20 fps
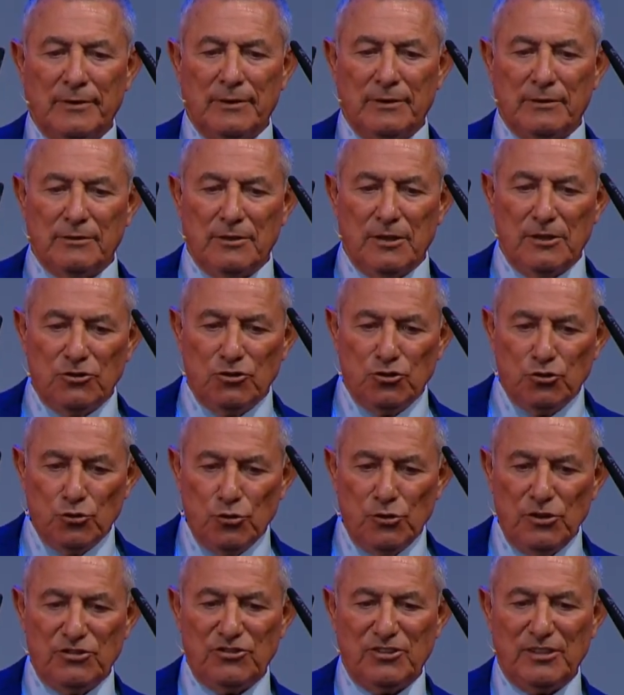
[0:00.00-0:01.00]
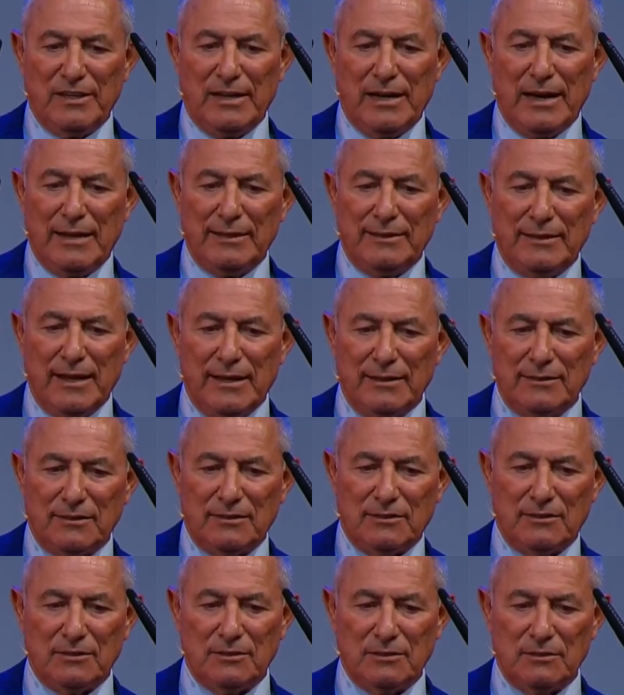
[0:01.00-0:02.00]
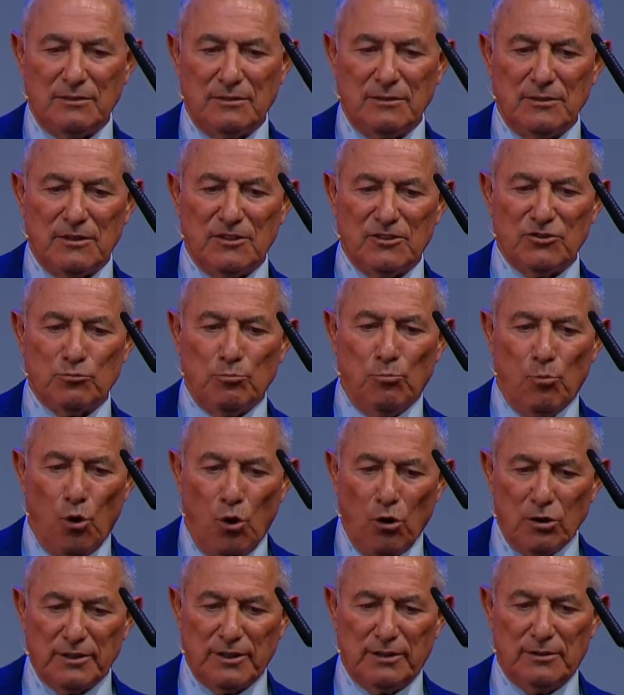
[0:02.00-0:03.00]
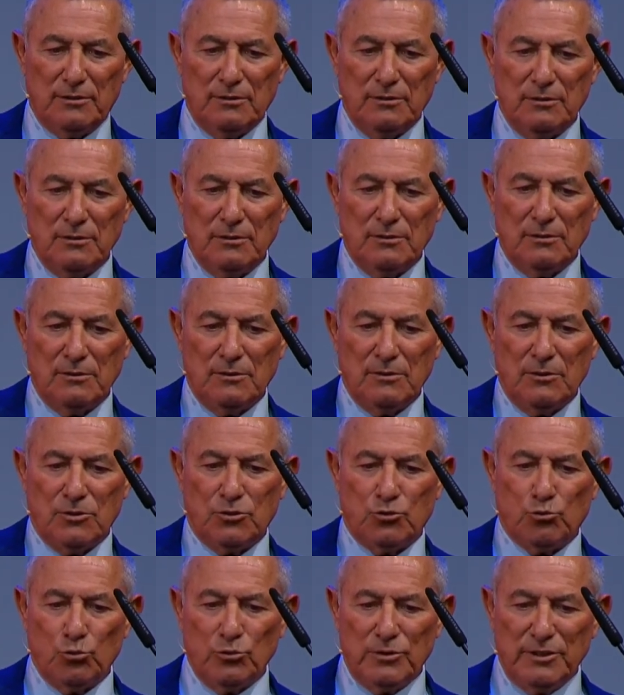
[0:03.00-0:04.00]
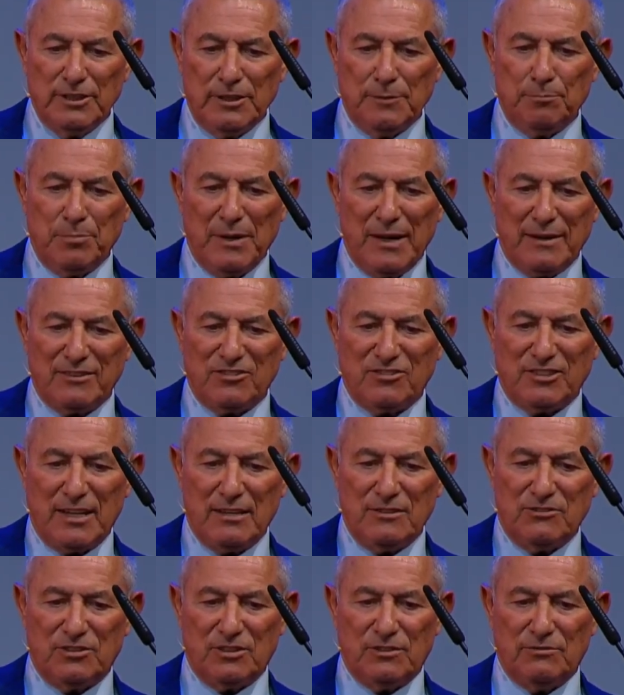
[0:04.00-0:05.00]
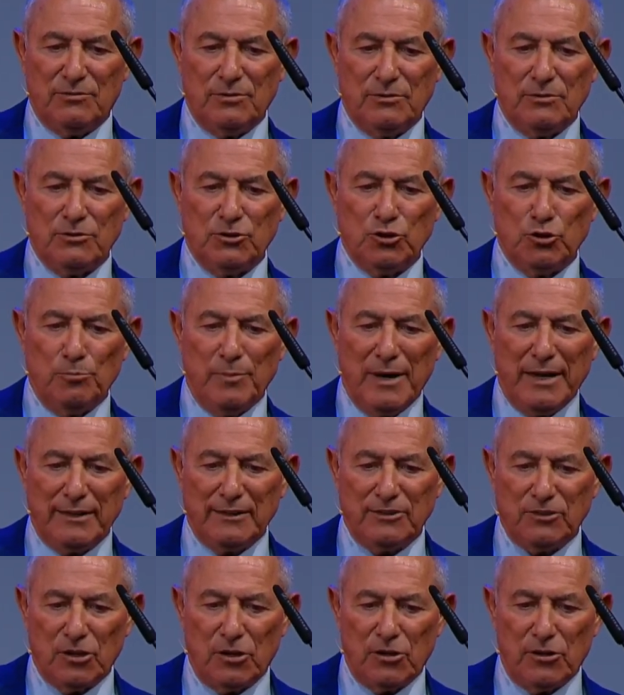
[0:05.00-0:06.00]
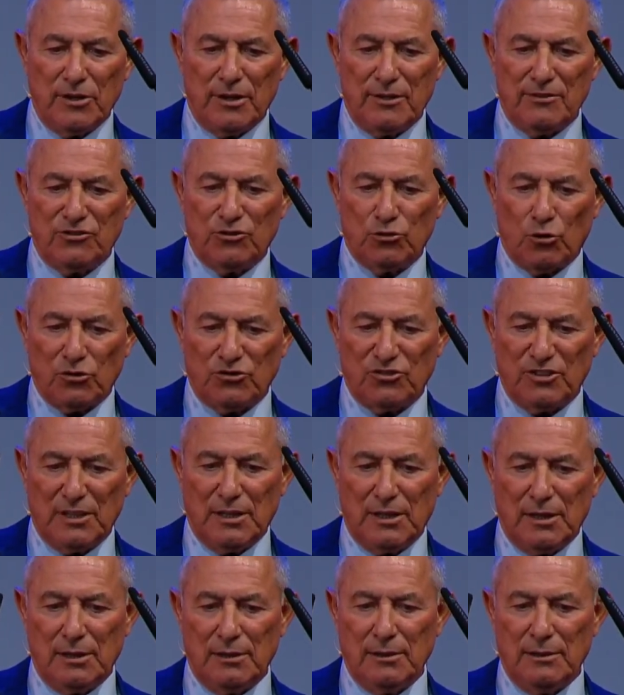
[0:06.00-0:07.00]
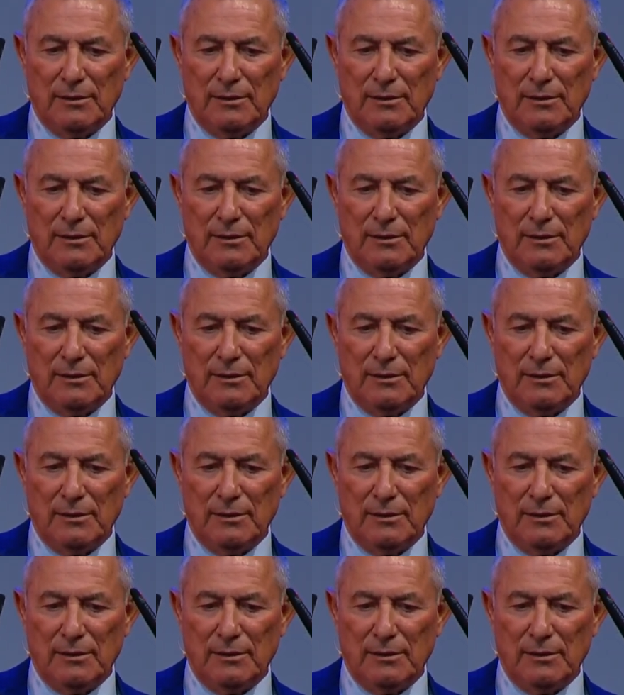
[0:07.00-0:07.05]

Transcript: the Jewish identity is molded through deep, extensive humanitarian social